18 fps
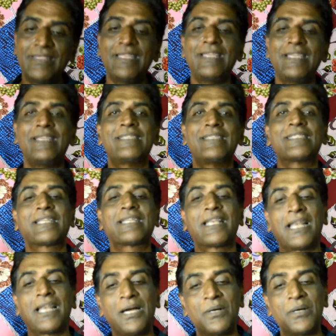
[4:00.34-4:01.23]
these
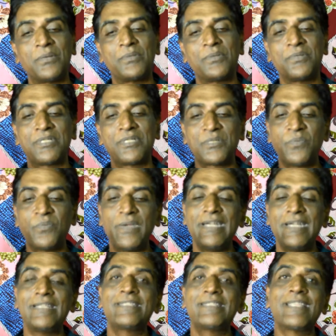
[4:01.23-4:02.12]
clouds,
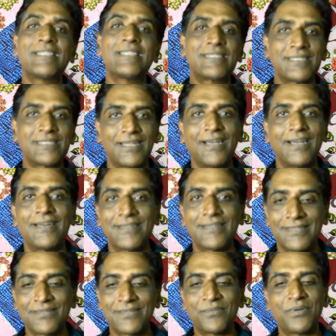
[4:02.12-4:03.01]
winds and
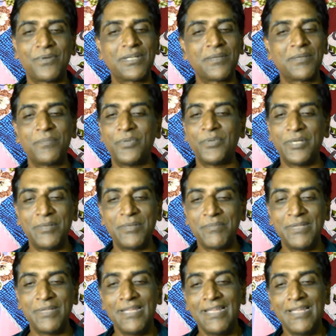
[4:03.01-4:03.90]
stars. What a
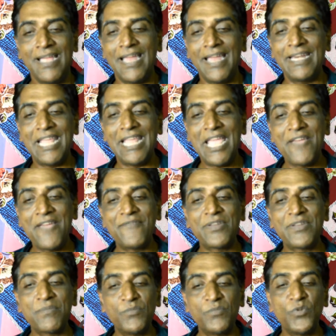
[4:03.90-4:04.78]
poem. And
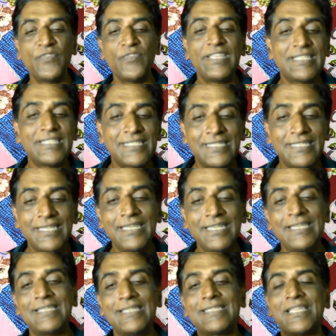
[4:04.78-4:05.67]
ever-moving
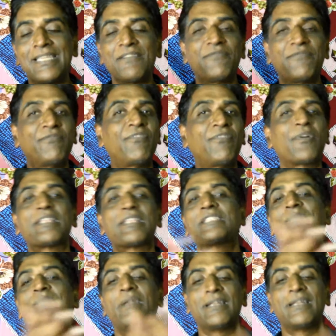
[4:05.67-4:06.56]
seas and
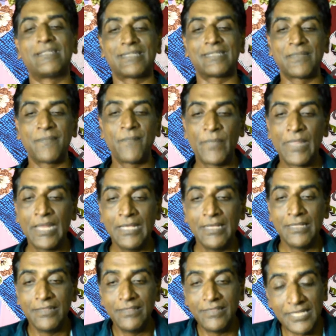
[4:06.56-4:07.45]
forest dwellers.
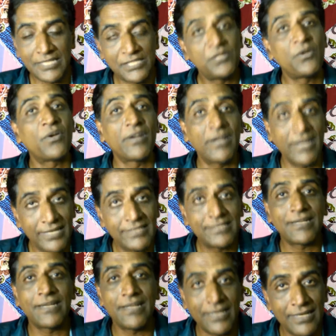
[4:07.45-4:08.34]
This your
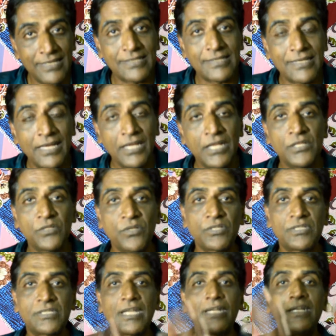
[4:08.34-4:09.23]
nature is. So
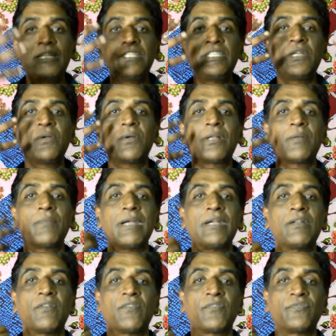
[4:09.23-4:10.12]
suddenly she got
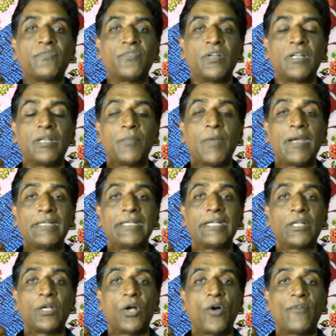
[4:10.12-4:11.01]

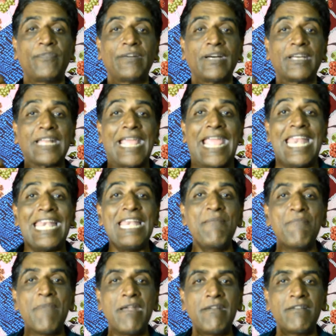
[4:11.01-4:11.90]
reminded of her
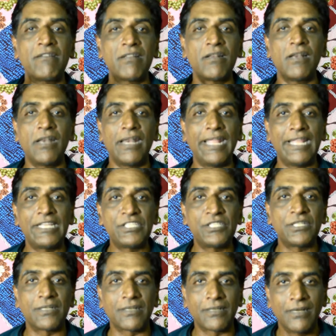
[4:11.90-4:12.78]
elemental
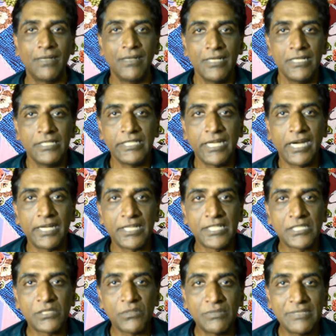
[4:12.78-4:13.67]
nature. She
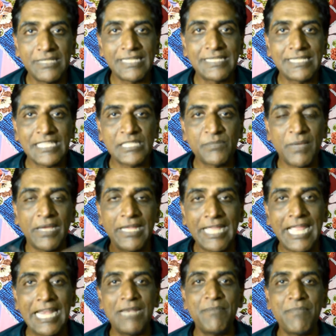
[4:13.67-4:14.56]
understood, this is my
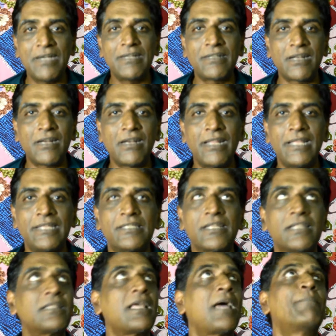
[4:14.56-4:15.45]
elemental
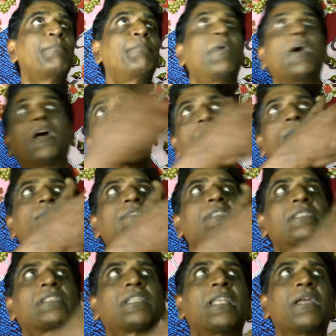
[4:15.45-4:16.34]
nature. I'm part of
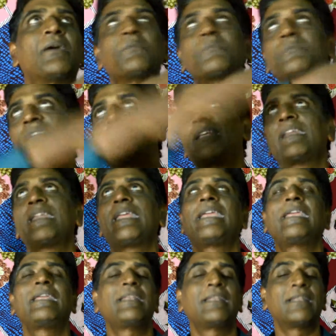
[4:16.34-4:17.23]
these clouds, the
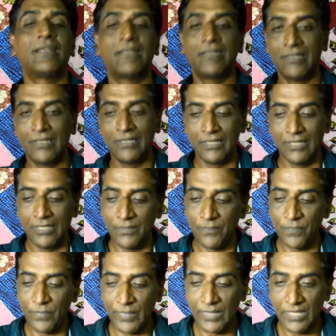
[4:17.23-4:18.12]
rain,
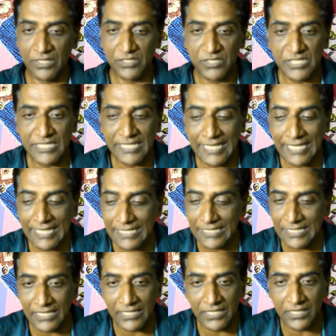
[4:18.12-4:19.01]
the
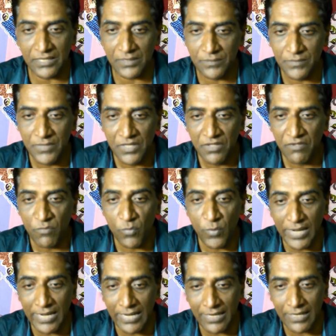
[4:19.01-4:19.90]
seas and the
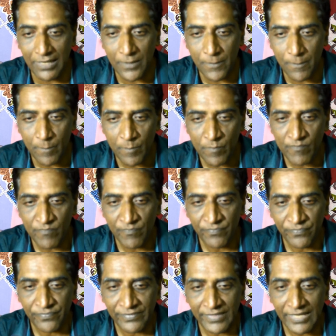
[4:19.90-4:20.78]
wind,
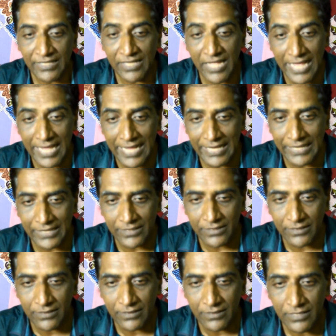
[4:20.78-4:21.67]
the air.
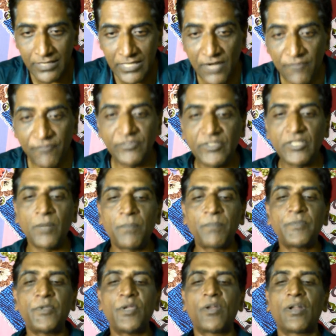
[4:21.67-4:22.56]
Lift
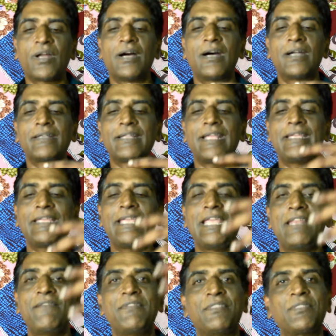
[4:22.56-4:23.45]
up your heart
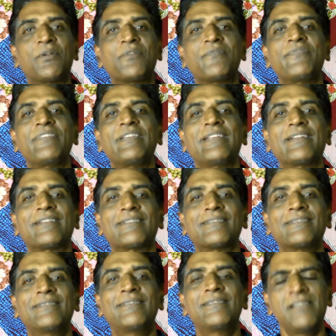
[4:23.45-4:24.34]
again without fear.
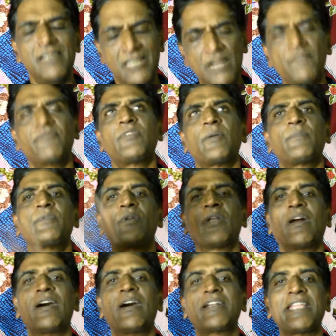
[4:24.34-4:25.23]

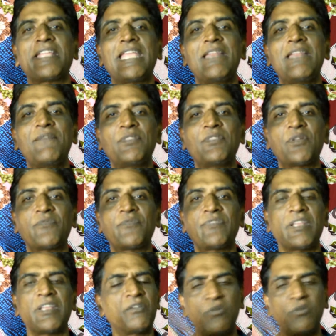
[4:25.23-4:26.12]

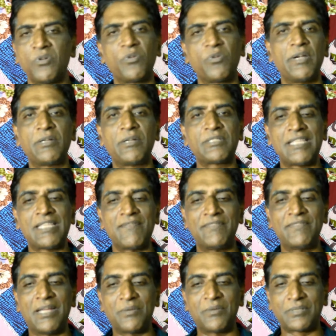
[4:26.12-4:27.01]
Don't go into
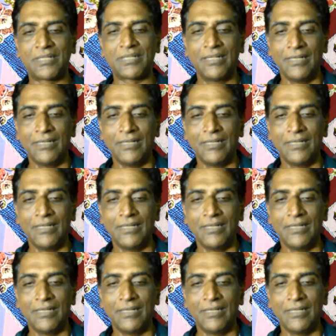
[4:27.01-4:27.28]
self-doubt.